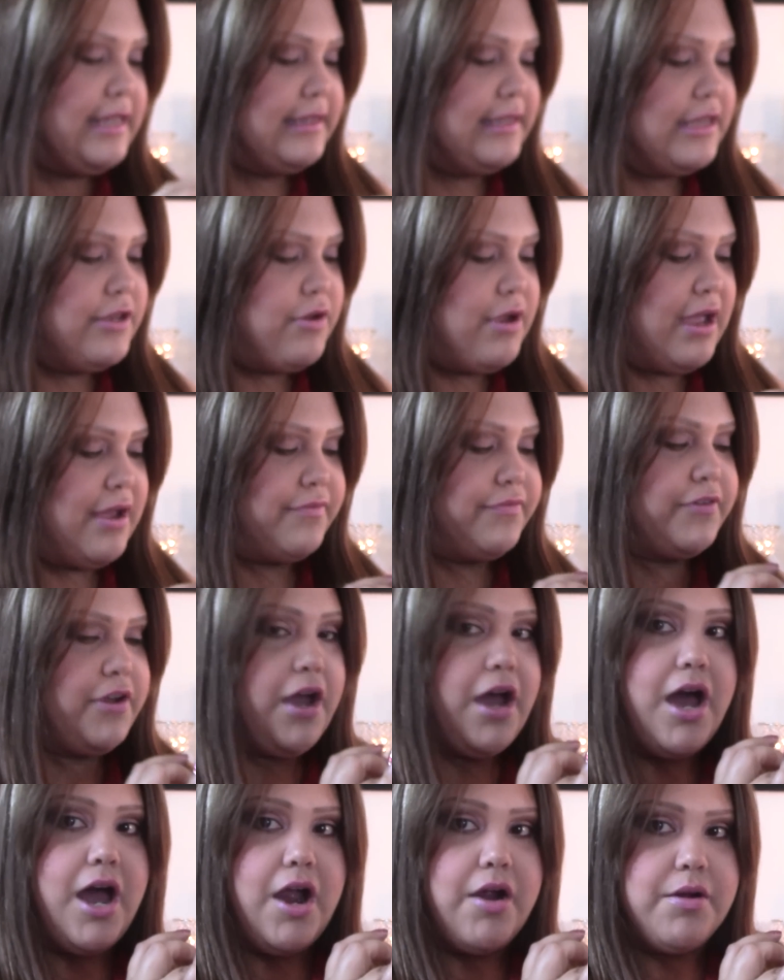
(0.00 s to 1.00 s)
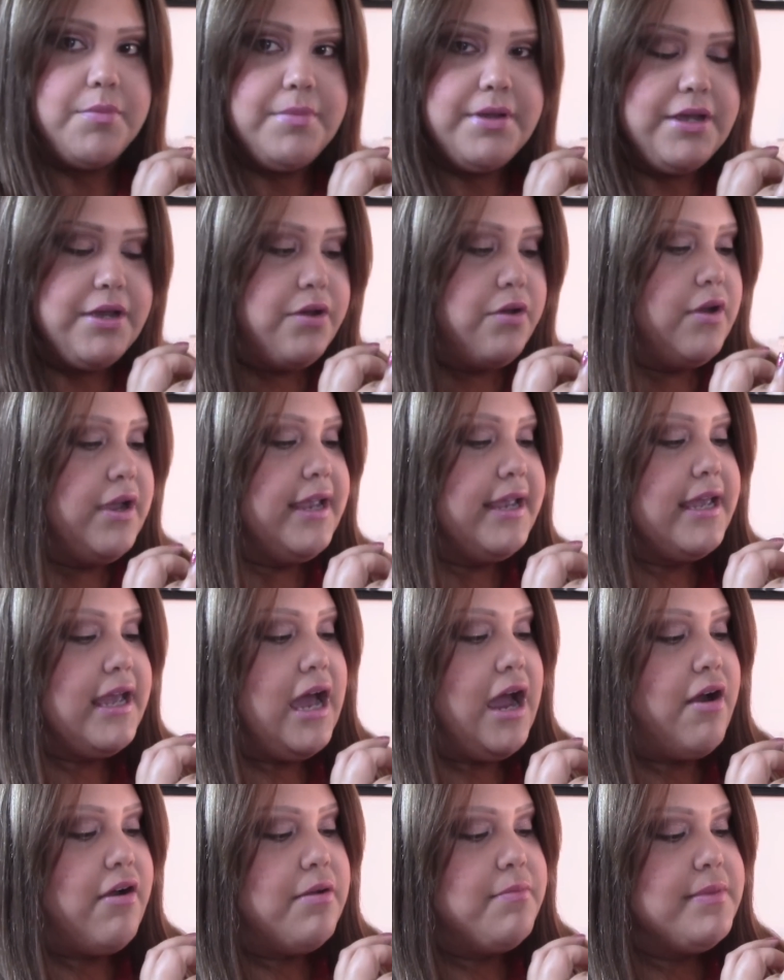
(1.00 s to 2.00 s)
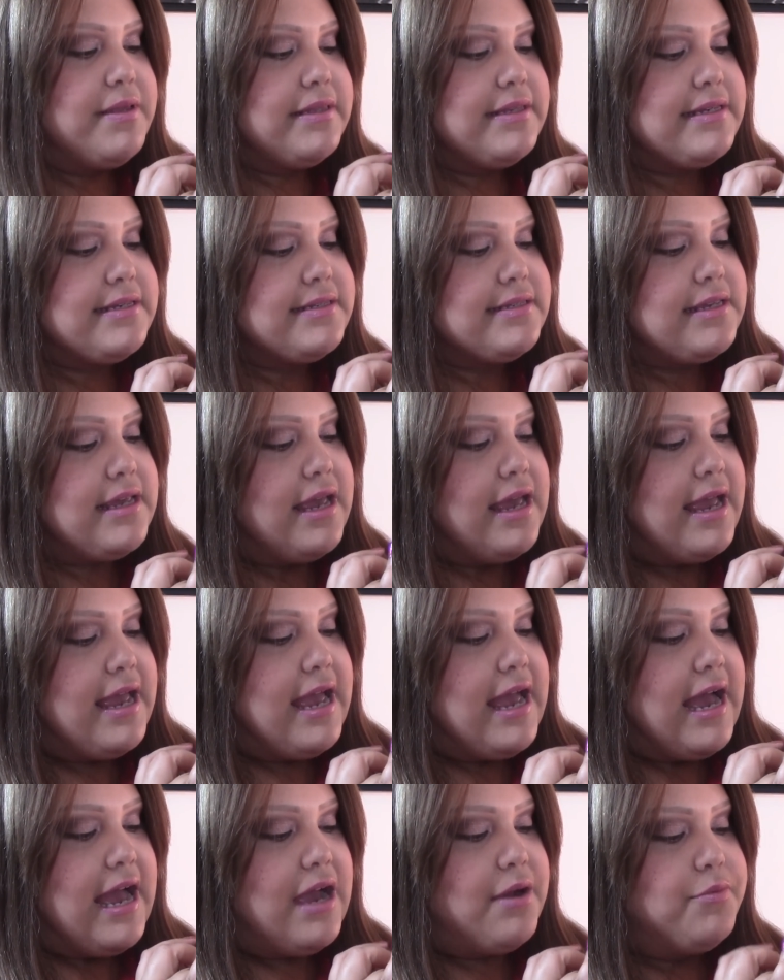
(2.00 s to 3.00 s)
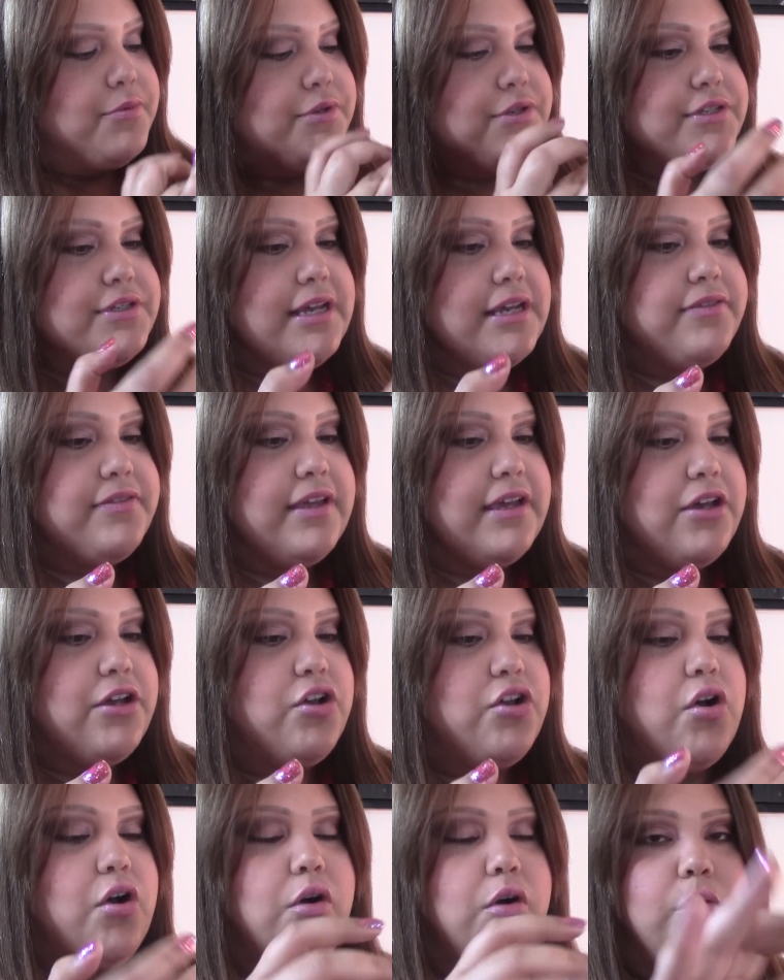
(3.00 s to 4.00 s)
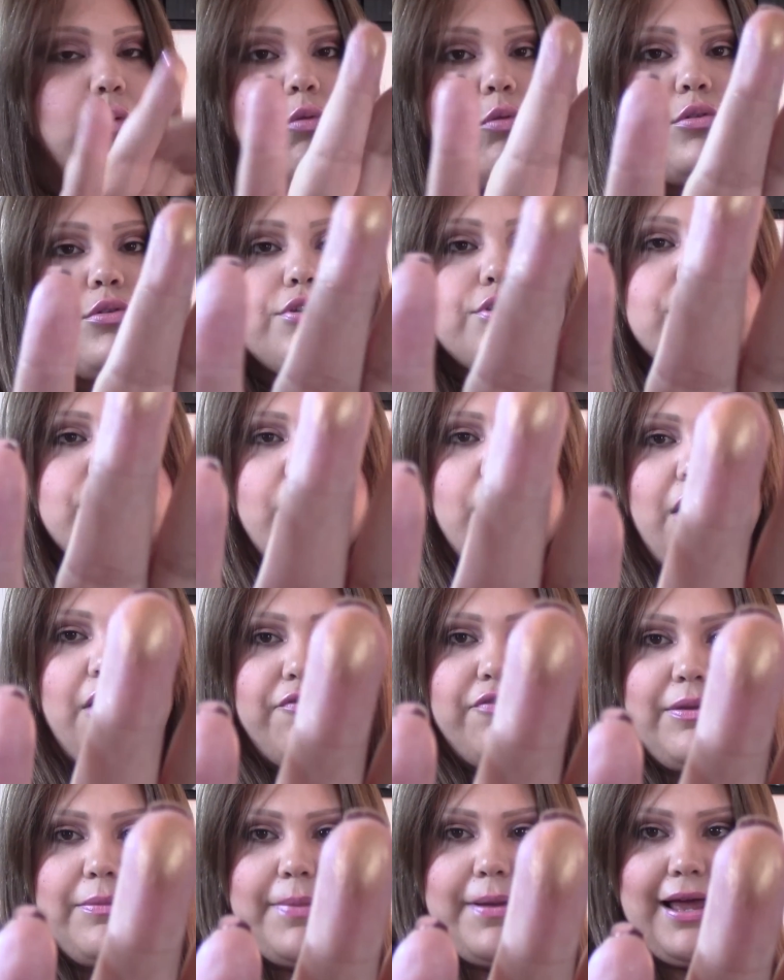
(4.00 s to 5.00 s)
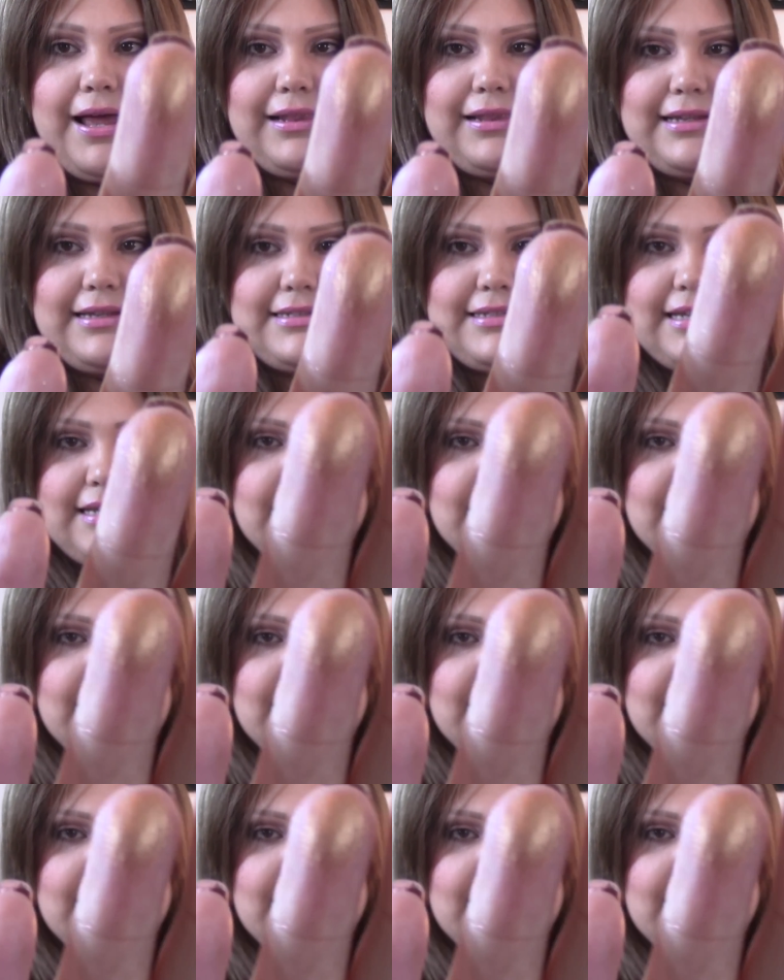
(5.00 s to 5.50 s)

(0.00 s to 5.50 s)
Then you have caramel, and caramel is, I would say, the gold of the palette,